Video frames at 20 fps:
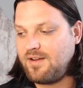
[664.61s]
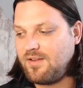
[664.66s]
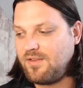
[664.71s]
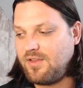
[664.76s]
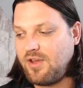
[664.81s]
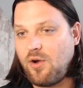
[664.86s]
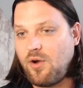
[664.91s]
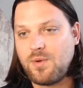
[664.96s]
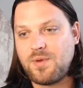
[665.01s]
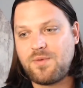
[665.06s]

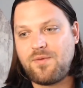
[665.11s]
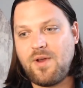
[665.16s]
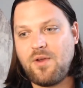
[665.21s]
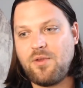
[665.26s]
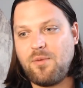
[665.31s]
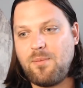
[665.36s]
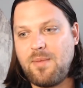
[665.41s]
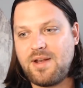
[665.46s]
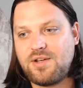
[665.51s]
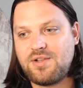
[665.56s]
They always fail
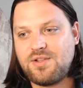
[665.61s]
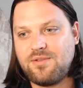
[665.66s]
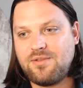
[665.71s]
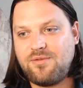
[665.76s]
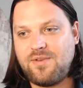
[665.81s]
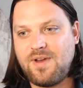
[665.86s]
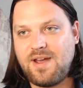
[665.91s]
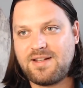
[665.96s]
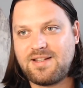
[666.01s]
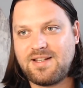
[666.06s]
to mention the
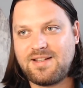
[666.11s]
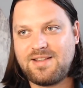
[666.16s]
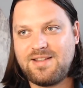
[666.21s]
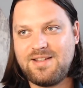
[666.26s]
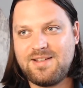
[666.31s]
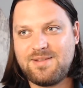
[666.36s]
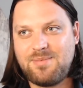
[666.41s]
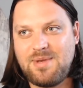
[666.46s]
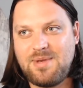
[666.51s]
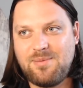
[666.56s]
fact that
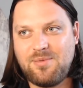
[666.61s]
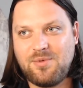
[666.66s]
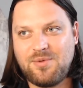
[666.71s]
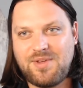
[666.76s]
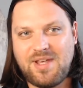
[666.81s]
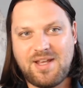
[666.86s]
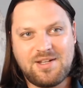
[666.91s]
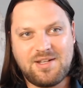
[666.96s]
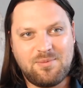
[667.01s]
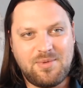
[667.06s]
these people
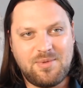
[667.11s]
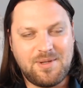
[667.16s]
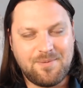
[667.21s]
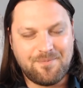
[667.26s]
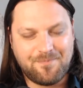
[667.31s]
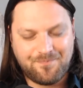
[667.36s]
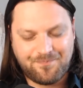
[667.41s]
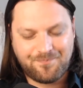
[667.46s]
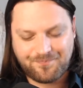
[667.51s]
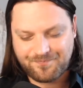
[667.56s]
tend to be,
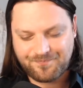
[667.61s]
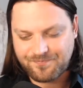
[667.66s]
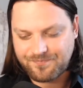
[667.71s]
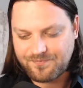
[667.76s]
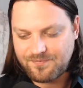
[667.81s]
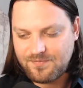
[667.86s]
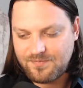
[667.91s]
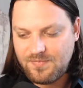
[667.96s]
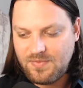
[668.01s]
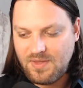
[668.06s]

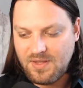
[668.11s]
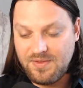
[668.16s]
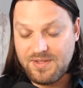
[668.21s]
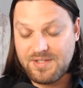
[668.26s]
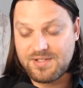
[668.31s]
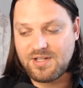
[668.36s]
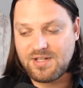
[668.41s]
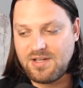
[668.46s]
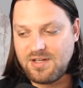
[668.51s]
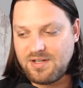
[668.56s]

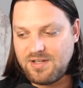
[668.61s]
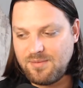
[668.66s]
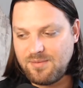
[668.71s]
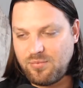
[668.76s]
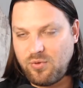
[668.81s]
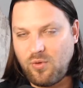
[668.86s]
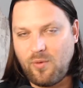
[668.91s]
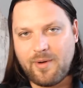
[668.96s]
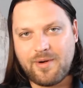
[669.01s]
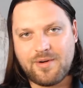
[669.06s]
these
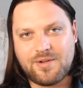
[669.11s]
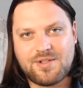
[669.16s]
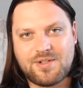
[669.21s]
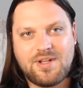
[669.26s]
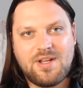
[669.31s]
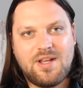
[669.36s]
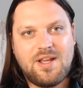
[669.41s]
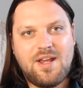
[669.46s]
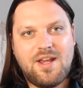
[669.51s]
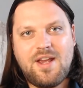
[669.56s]
employers
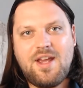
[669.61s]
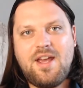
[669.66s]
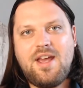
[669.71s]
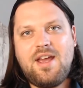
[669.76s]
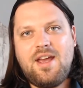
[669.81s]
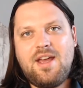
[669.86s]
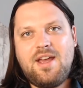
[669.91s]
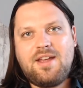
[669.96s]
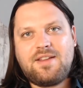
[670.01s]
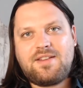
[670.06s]

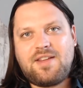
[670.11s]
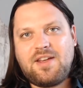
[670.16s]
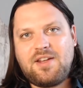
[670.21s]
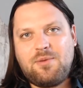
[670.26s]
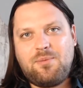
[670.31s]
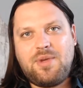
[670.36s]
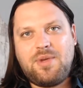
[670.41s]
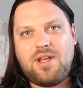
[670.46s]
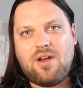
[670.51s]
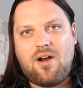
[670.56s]
tend to
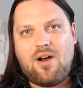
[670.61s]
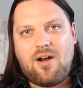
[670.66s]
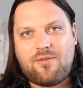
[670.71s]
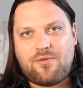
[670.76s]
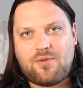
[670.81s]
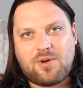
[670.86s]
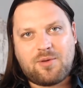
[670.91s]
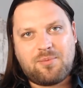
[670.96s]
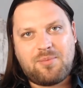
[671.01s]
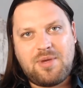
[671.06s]
be
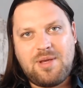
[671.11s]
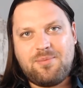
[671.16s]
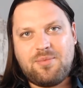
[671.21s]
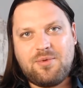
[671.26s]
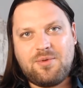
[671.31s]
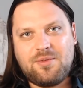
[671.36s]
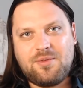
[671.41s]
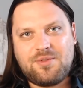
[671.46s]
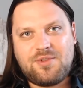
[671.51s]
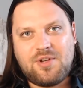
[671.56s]
offering
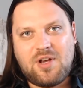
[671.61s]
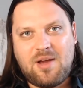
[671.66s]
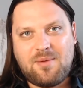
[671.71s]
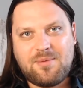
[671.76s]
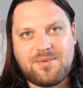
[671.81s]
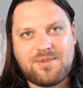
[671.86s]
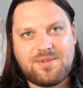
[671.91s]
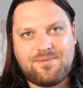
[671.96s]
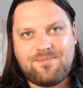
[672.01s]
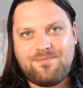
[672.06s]
people jobs at,